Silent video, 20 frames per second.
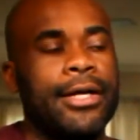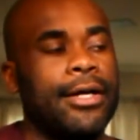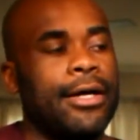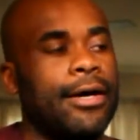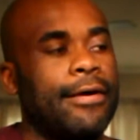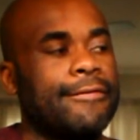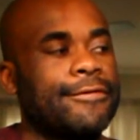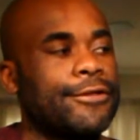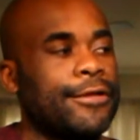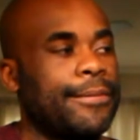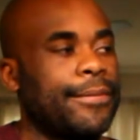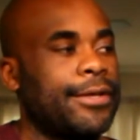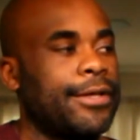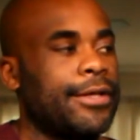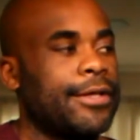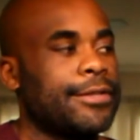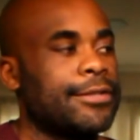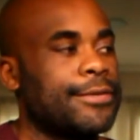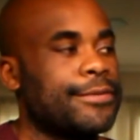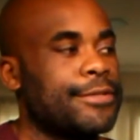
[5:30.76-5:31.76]
of some
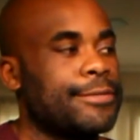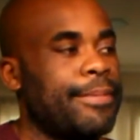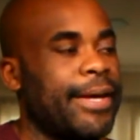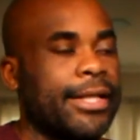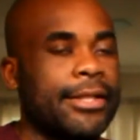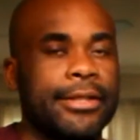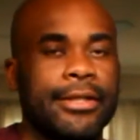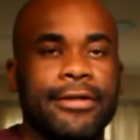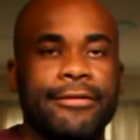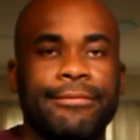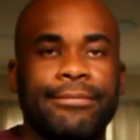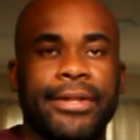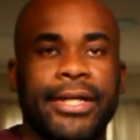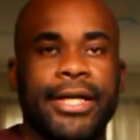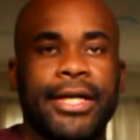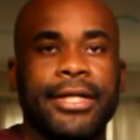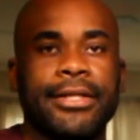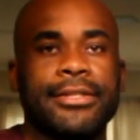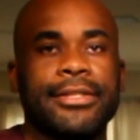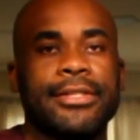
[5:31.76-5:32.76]
uh, some speculative
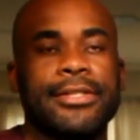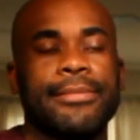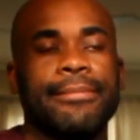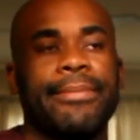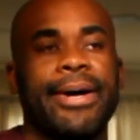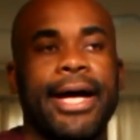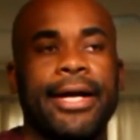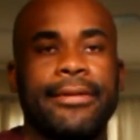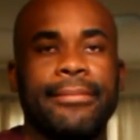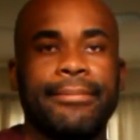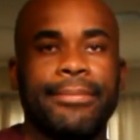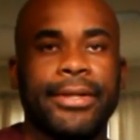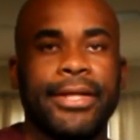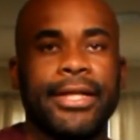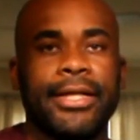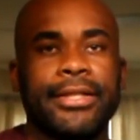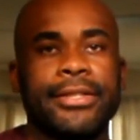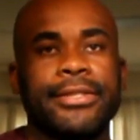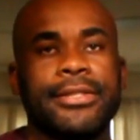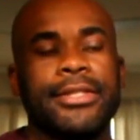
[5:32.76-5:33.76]
plays, some Biden
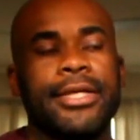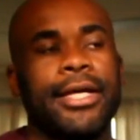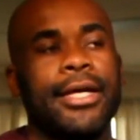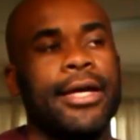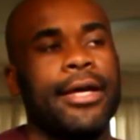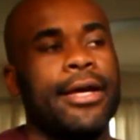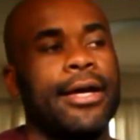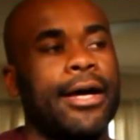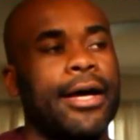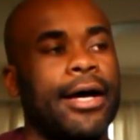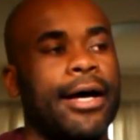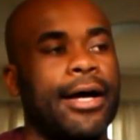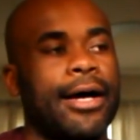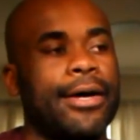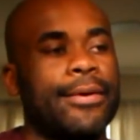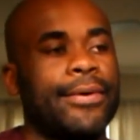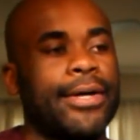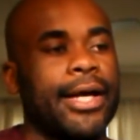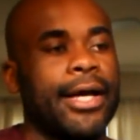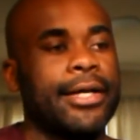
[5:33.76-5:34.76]
plays,
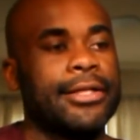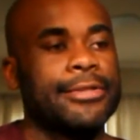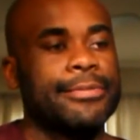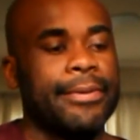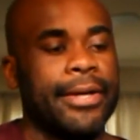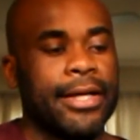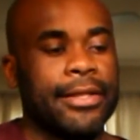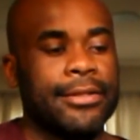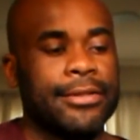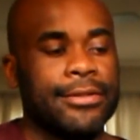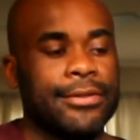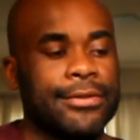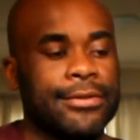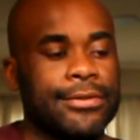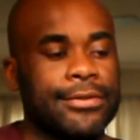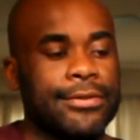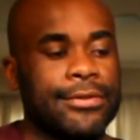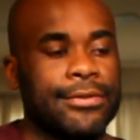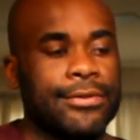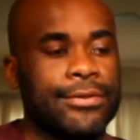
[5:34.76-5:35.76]
uh, what I expect to,
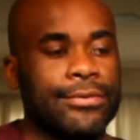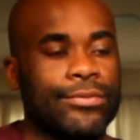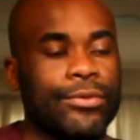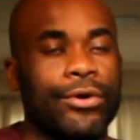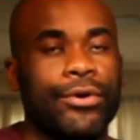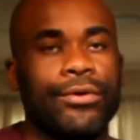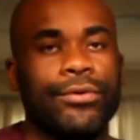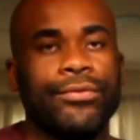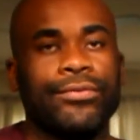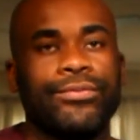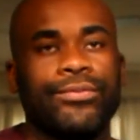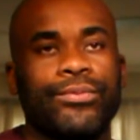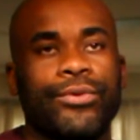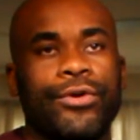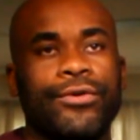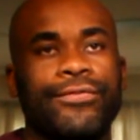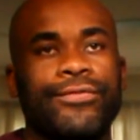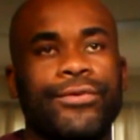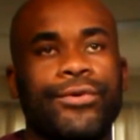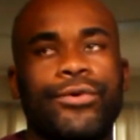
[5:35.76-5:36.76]
to, to, roll
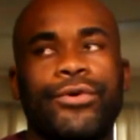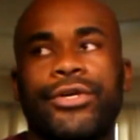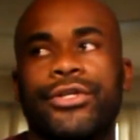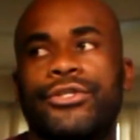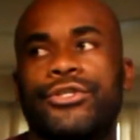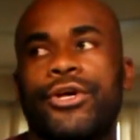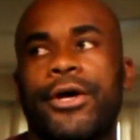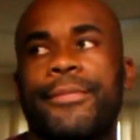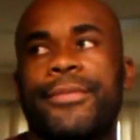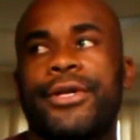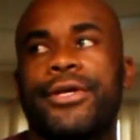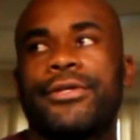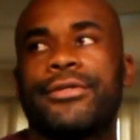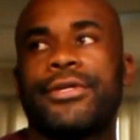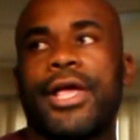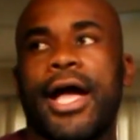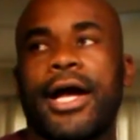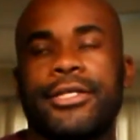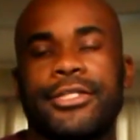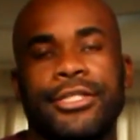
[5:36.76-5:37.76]
roll forward. So I'm gonna
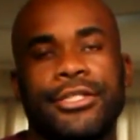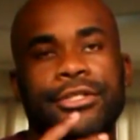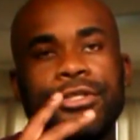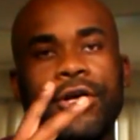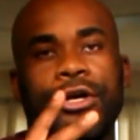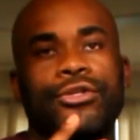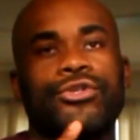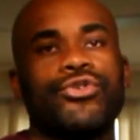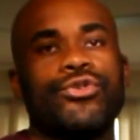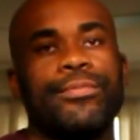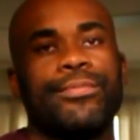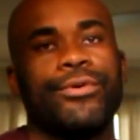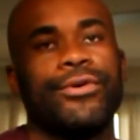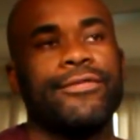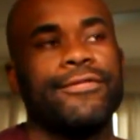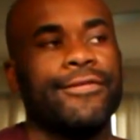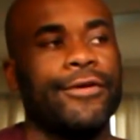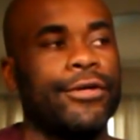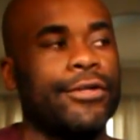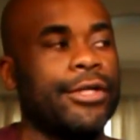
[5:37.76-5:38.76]
actually start two
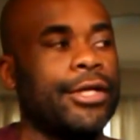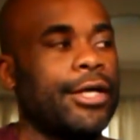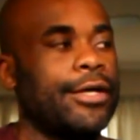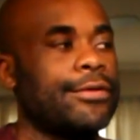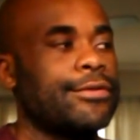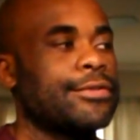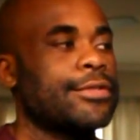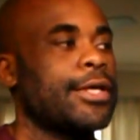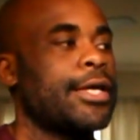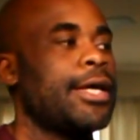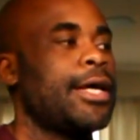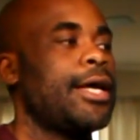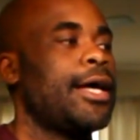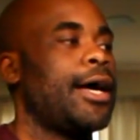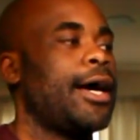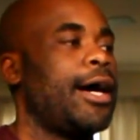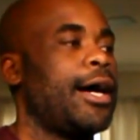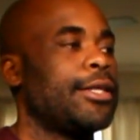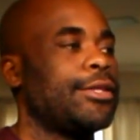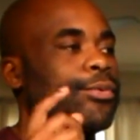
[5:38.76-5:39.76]
portfolios.
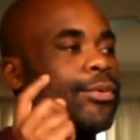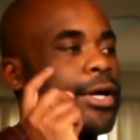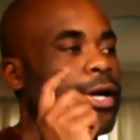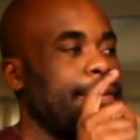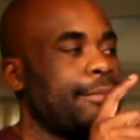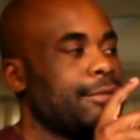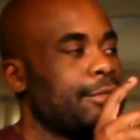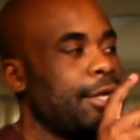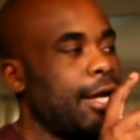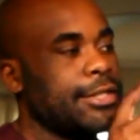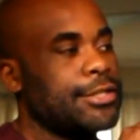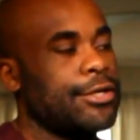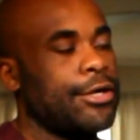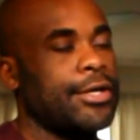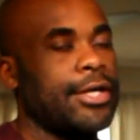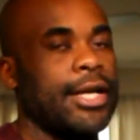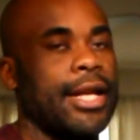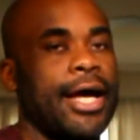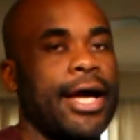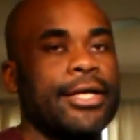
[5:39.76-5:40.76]
Uh, the one I'm, i
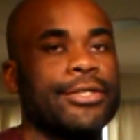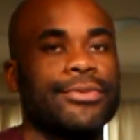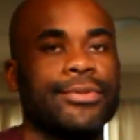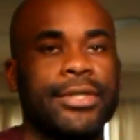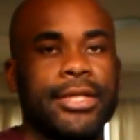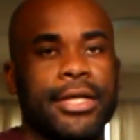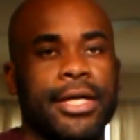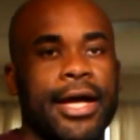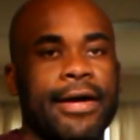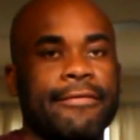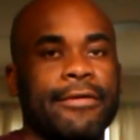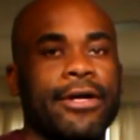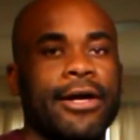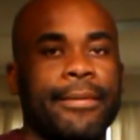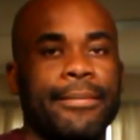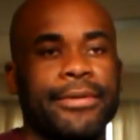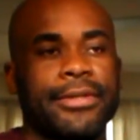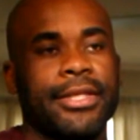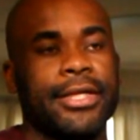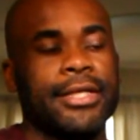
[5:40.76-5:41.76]
started last week, I have a
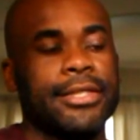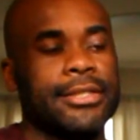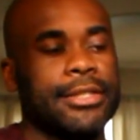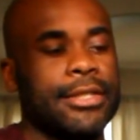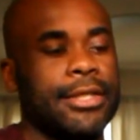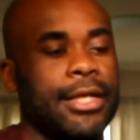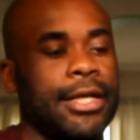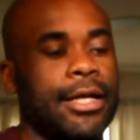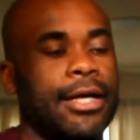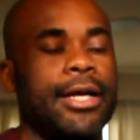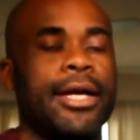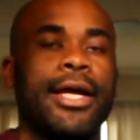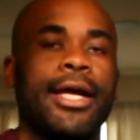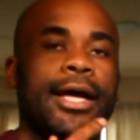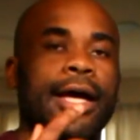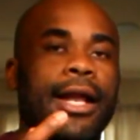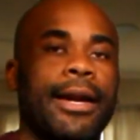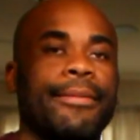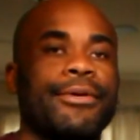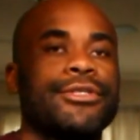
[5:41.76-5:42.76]
couple things in there.
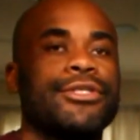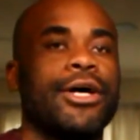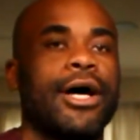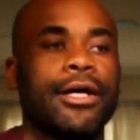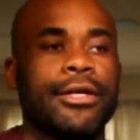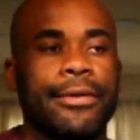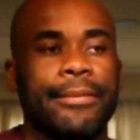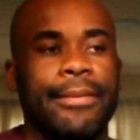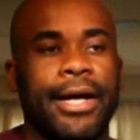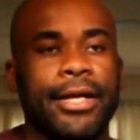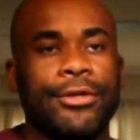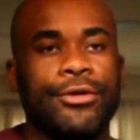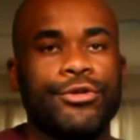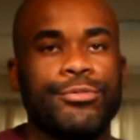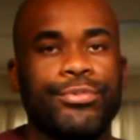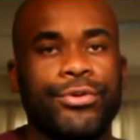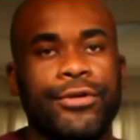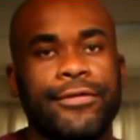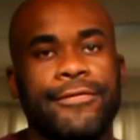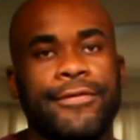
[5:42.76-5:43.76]
And I'm gonna talk about those
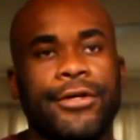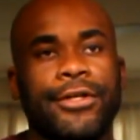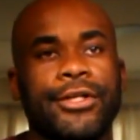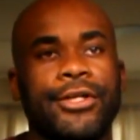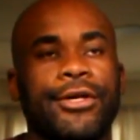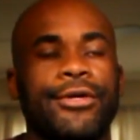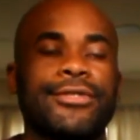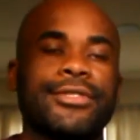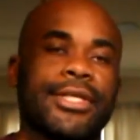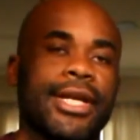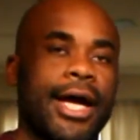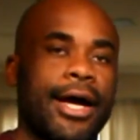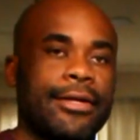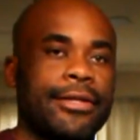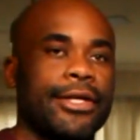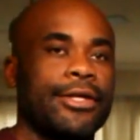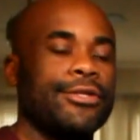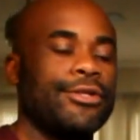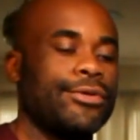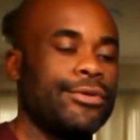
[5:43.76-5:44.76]
portfolios and how
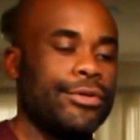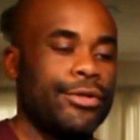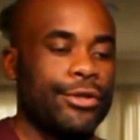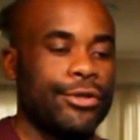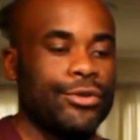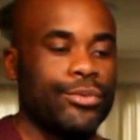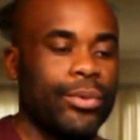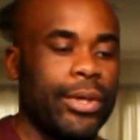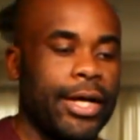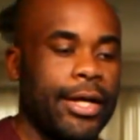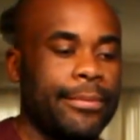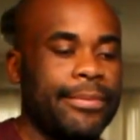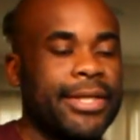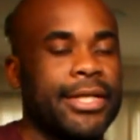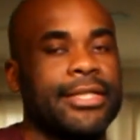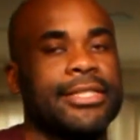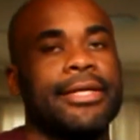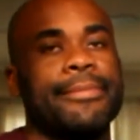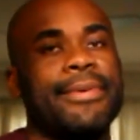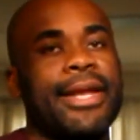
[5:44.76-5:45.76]
they're doing as well
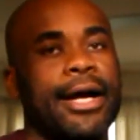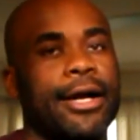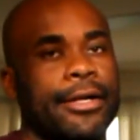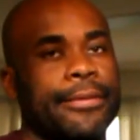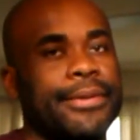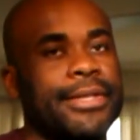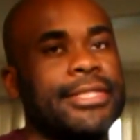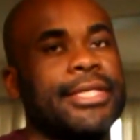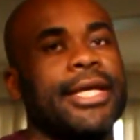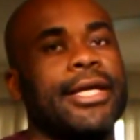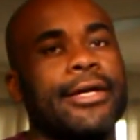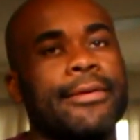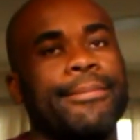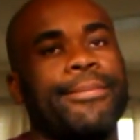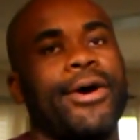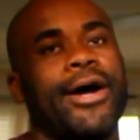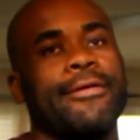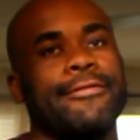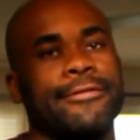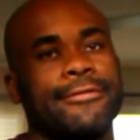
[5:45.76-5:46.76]
because I'm not gonna be taking
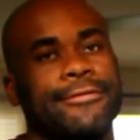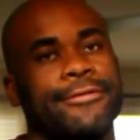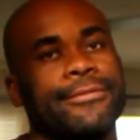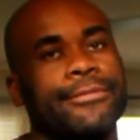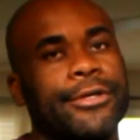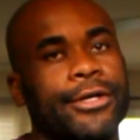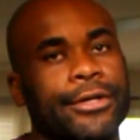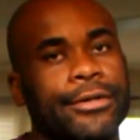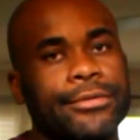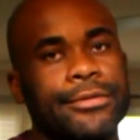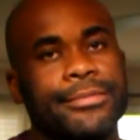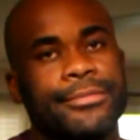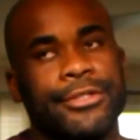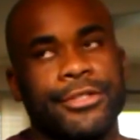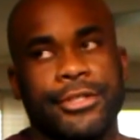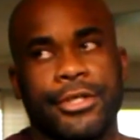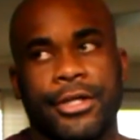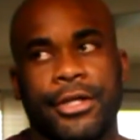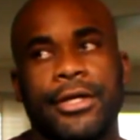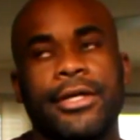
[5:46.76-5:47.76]
profit from those. I'm
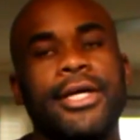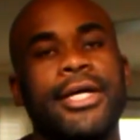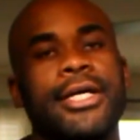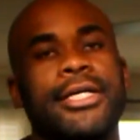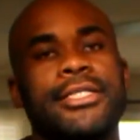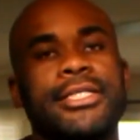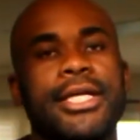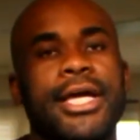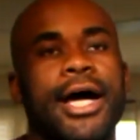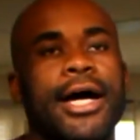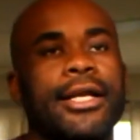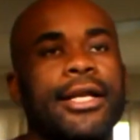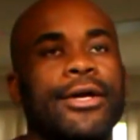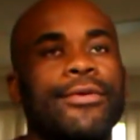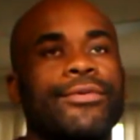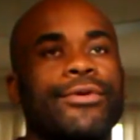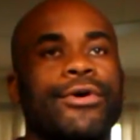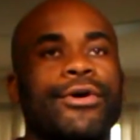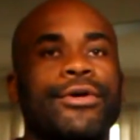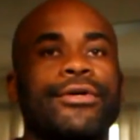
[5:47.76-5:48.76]
just gonna see how they
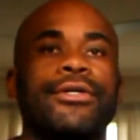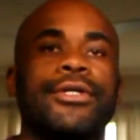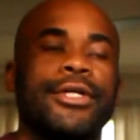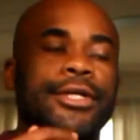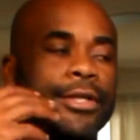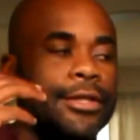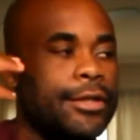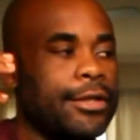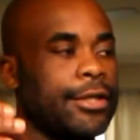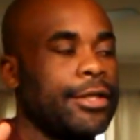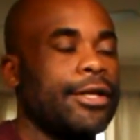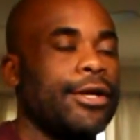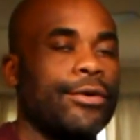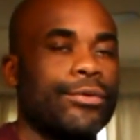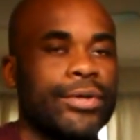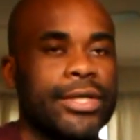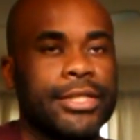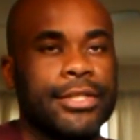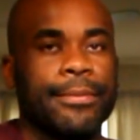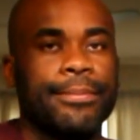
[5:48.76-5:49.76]
roll, you know,
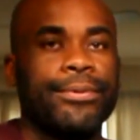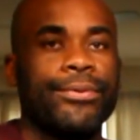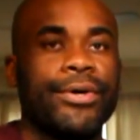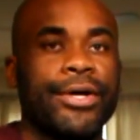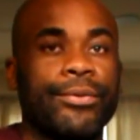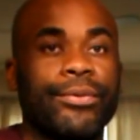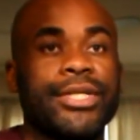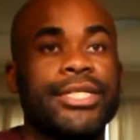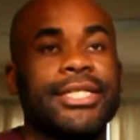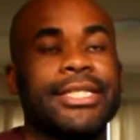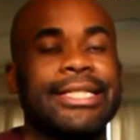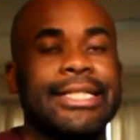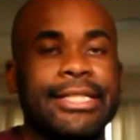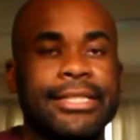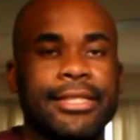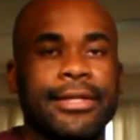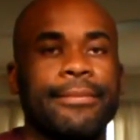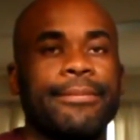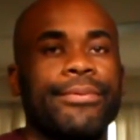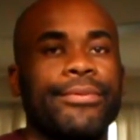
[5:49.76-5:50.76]
reach a point, reach a
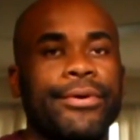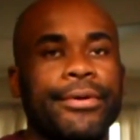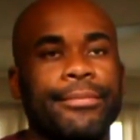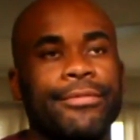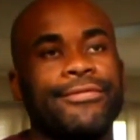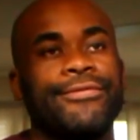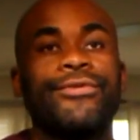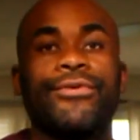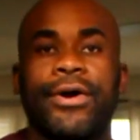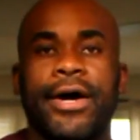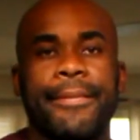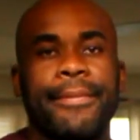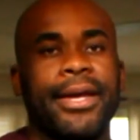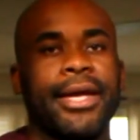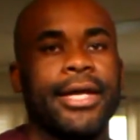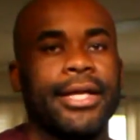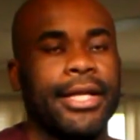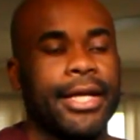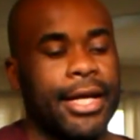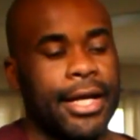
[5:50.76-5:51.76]
decent point before I
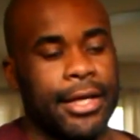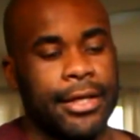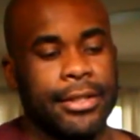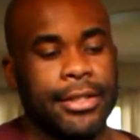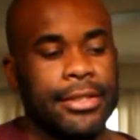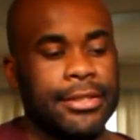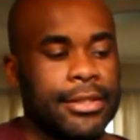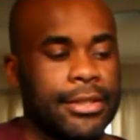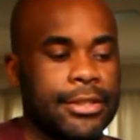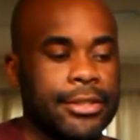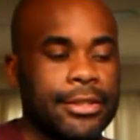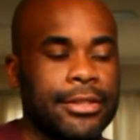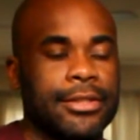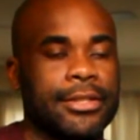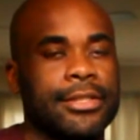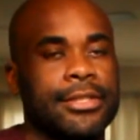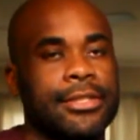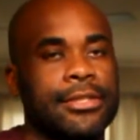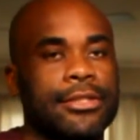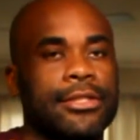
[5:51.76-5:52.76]
make any kind of decisions.
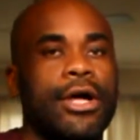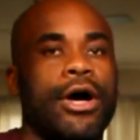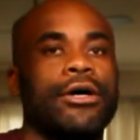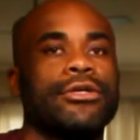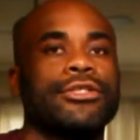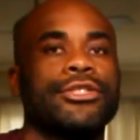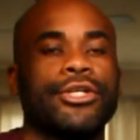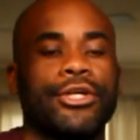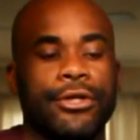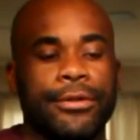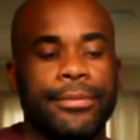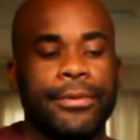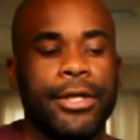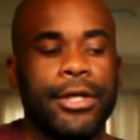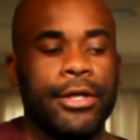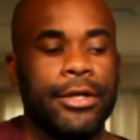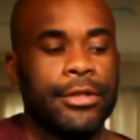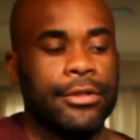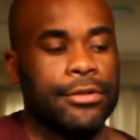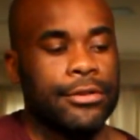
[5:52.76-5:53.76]
This is long term.
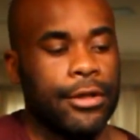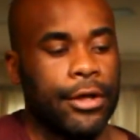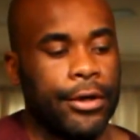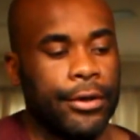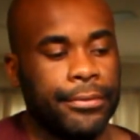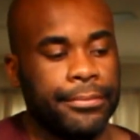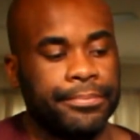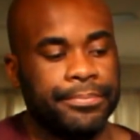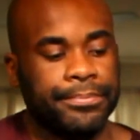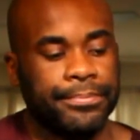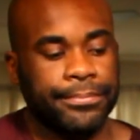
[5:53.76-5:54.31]
So